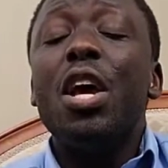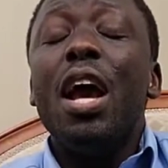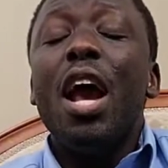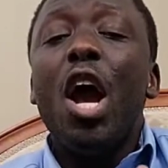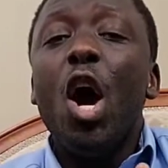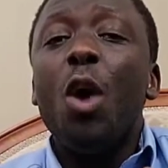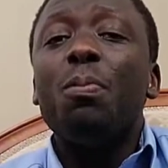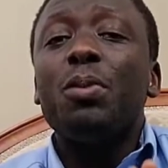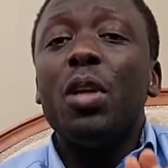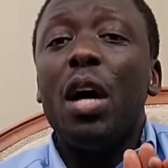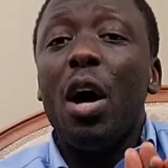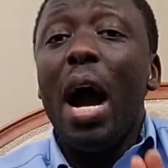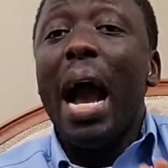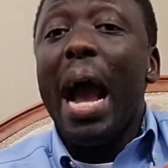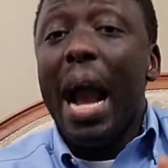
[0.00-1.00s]
helped
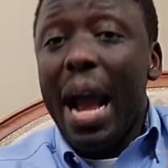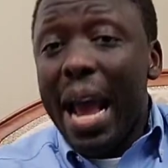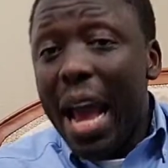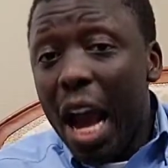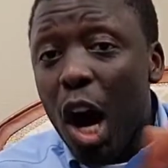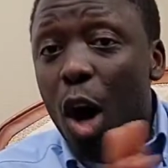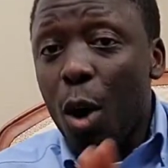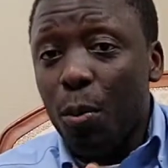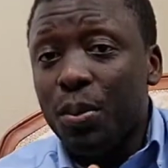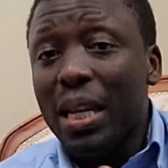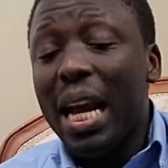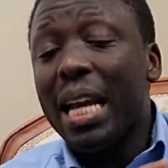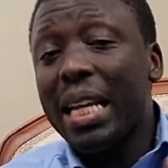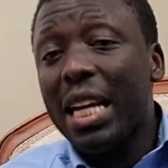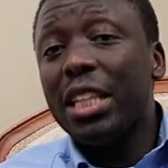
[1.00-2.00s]

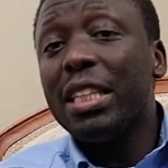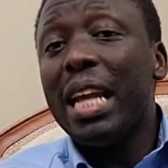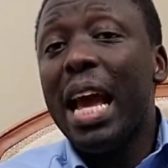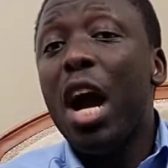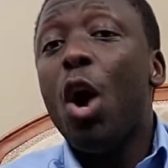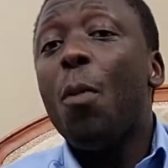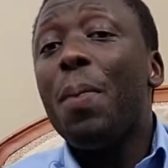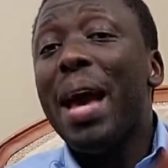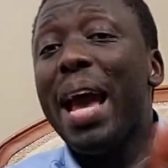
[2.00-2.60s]
and can help